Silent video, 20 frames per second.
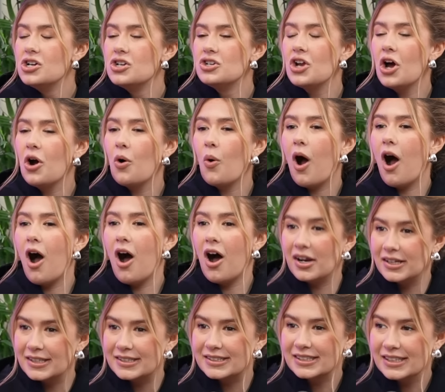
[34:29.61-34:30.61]
No,
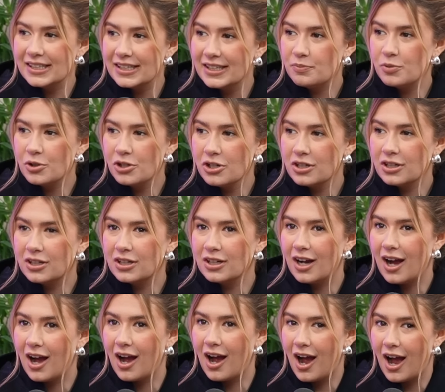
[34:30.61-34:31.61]
honestly, Brooke,
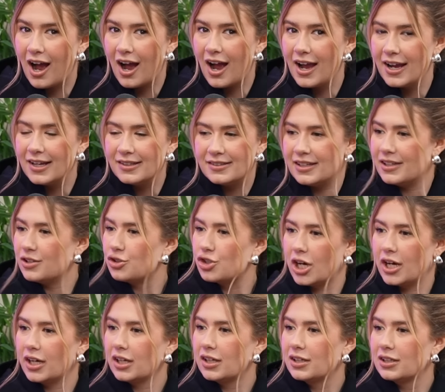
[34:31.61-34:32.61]
I didn't
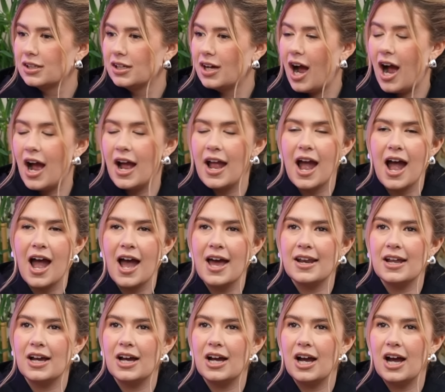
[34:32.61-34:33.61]
drink. I
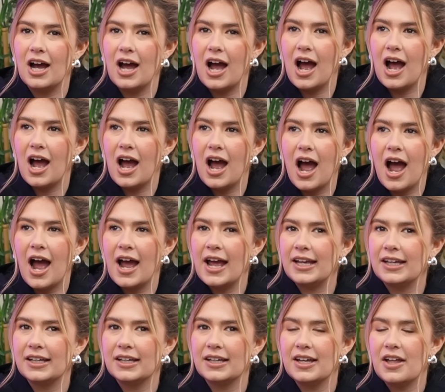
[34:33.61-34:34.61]
had. Oh, really?
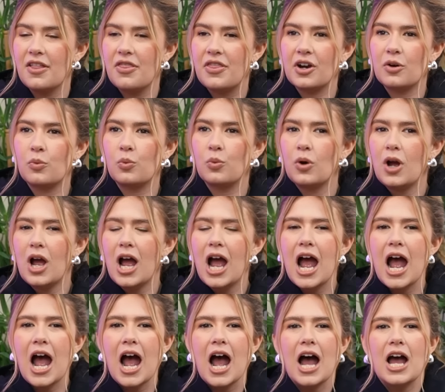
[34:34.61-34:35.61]
Captain
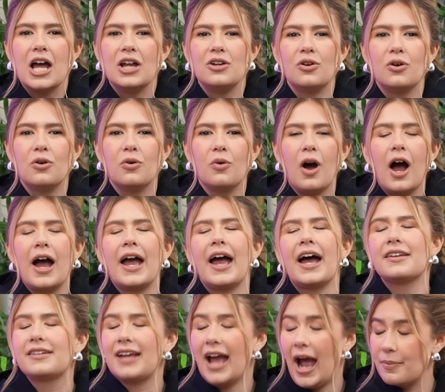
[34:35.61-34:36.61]
Morgan. No, I
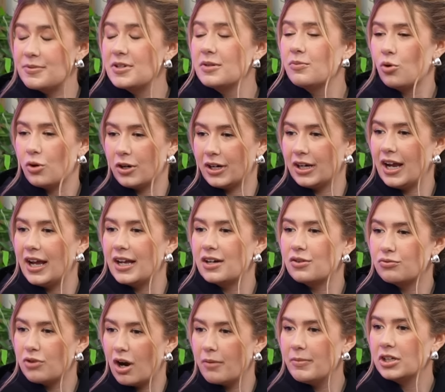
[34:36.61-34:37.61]
had Captain Morgan. I had
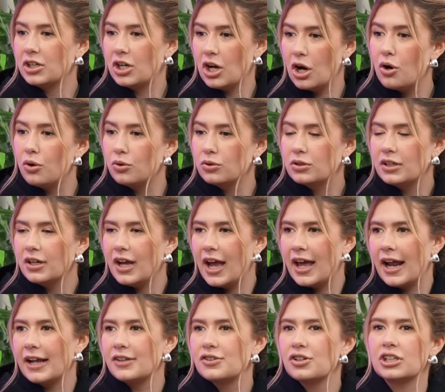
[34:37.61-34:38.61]
a rum and Coke,
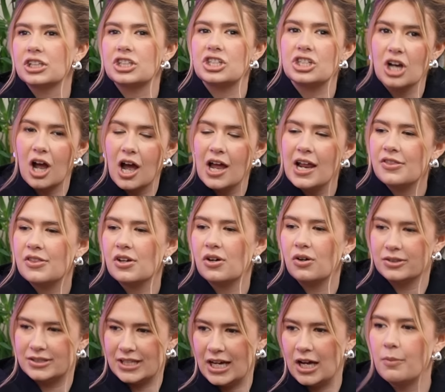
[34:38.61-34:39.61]
and I took a shot at the
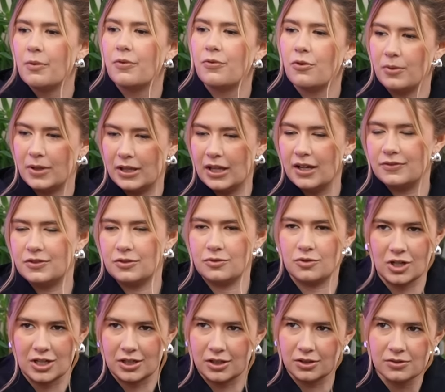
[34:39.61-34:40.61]
hotel before we left to
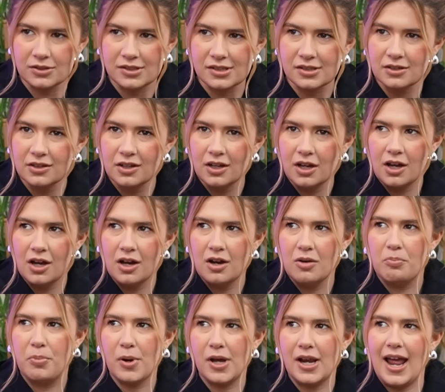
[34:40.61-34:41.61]
Grey Goose.
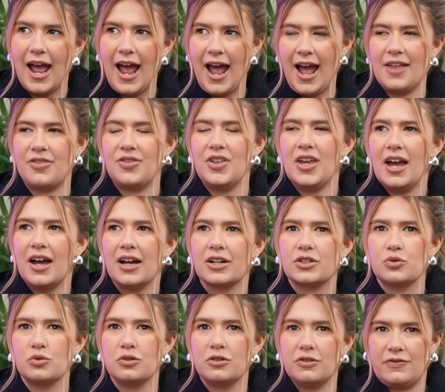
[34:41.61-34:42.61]
But at the
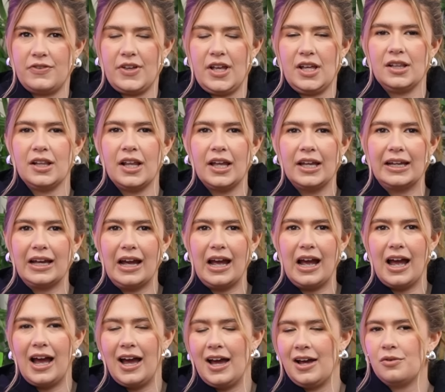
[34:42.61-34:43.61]
actual event, like,
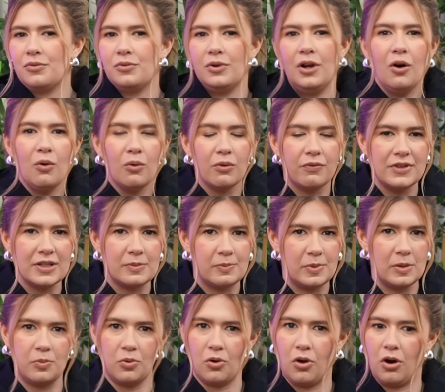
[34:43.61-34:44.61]
I don't know if these
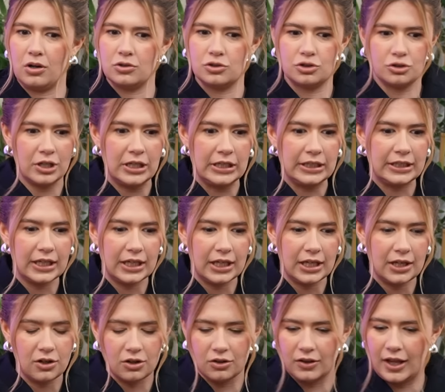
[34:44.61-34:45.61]
people aren't
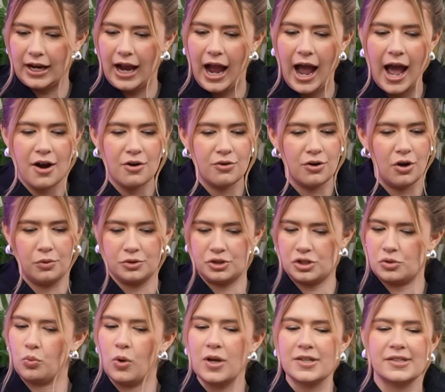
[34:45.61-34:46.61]
drinking or like, I don't know. It
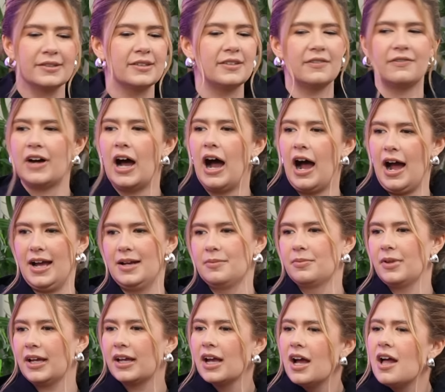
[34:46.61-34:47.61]
just wasn't the vibe.
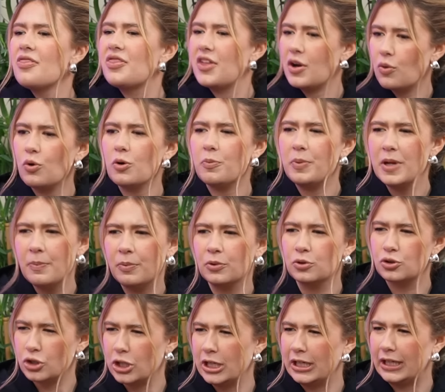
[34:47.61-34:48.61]
Like there were
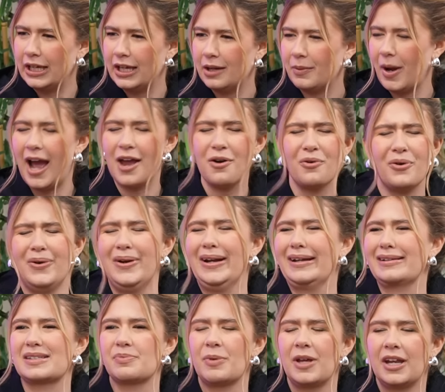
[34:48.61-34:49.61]
people drinking, but I don't know how to
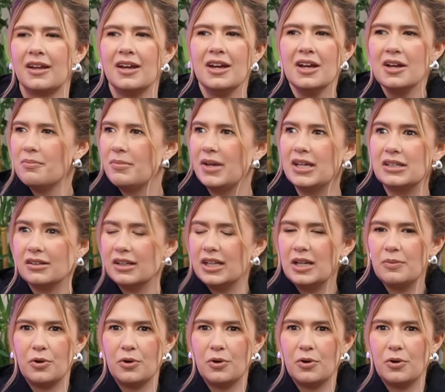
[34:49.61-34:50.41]
explain it. Me and Delaney